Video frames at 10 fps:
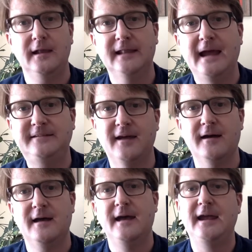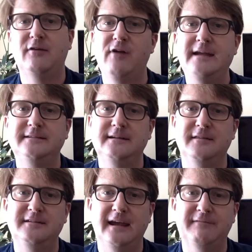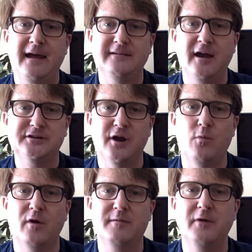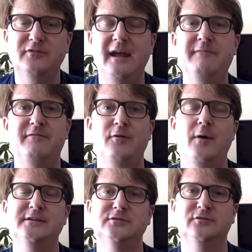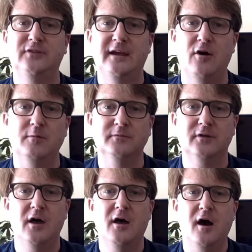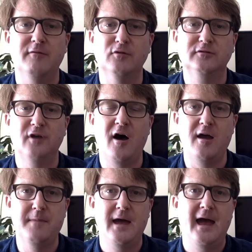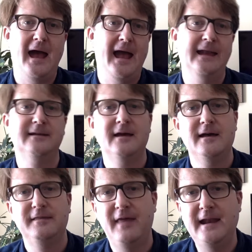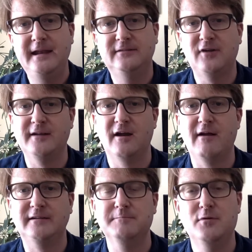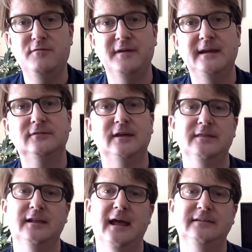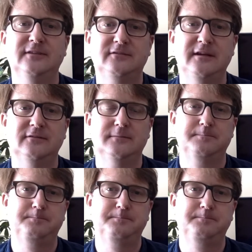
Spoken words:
Later, he created The Dick Van Dyke Show, one of the most influential sitcoms of all time, and then he started directing movies in the late 60s.